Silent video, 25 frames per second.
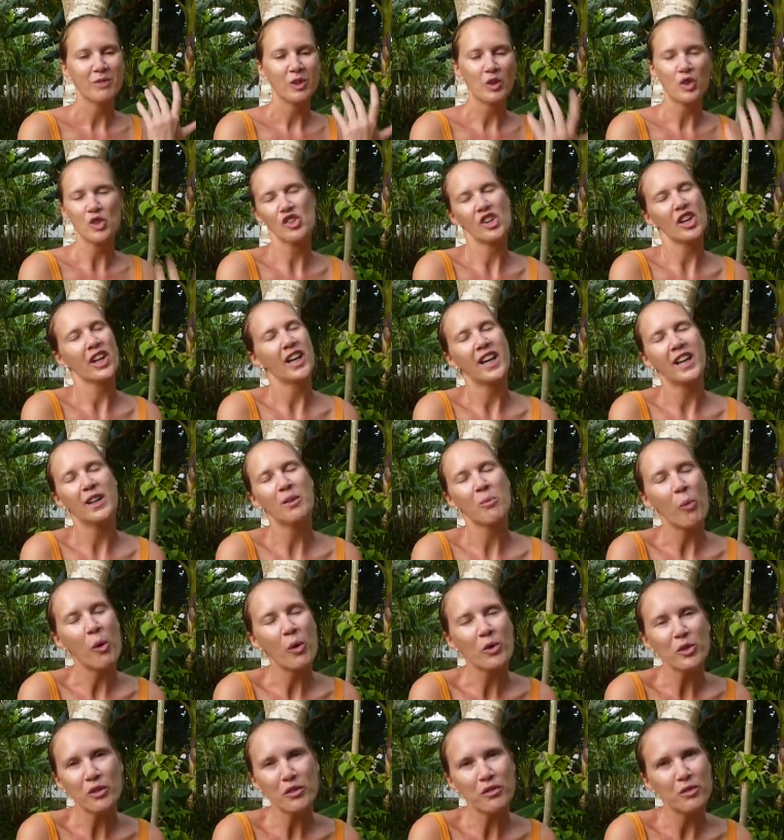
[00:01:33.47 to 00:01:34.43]
great,
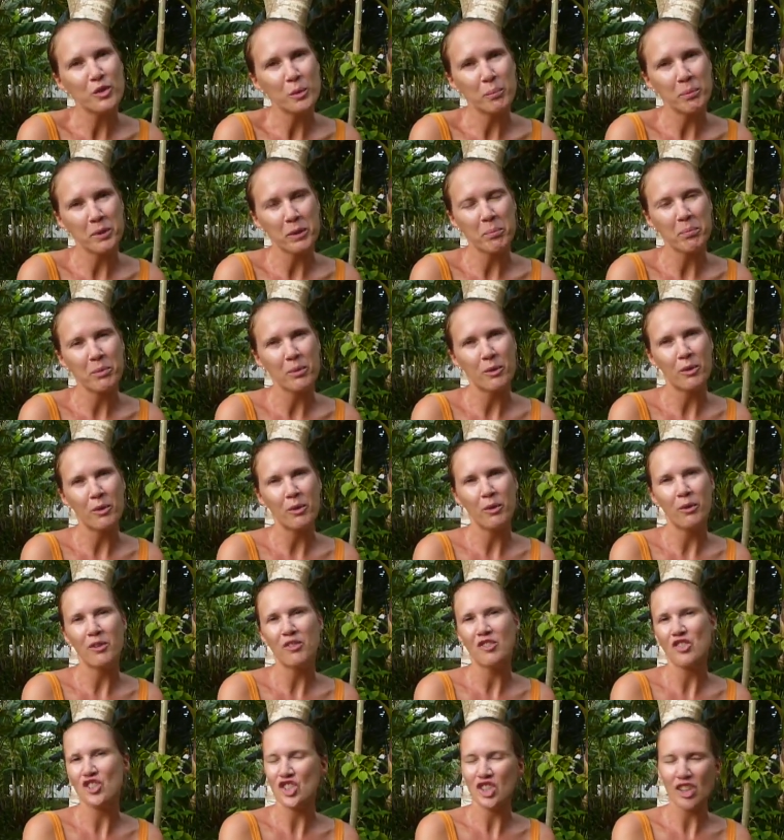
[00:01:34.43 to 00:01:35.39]
wonderful
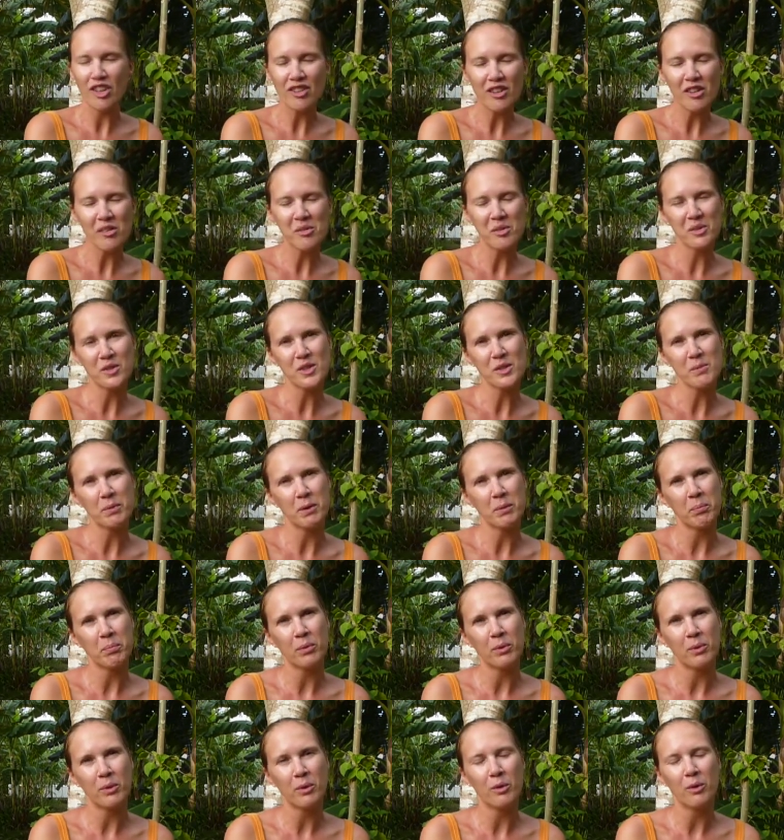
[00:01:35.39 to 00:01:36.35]
people, generous
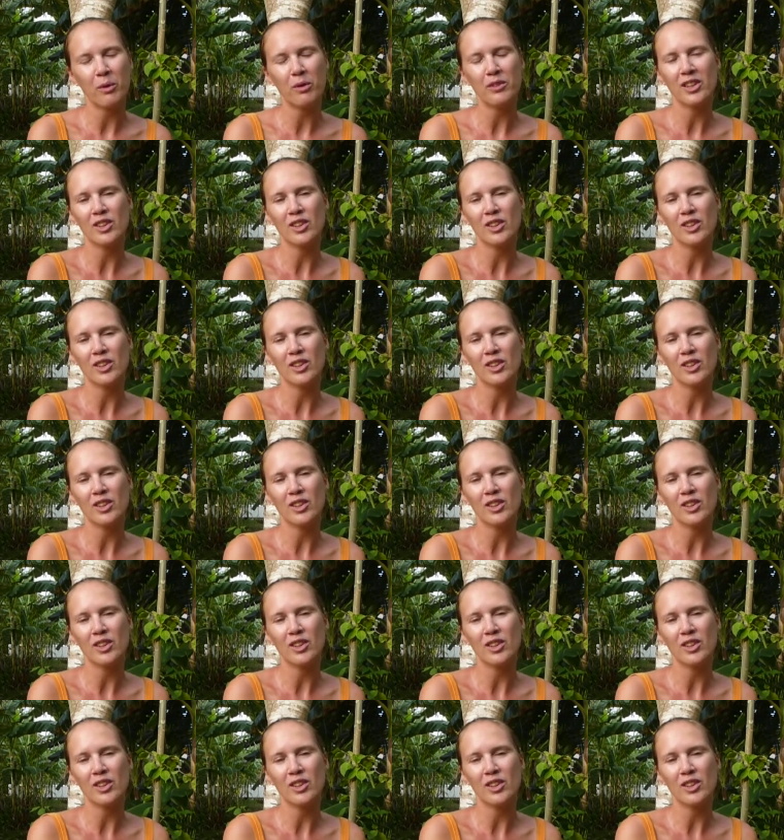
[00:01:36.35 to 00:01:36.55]
people.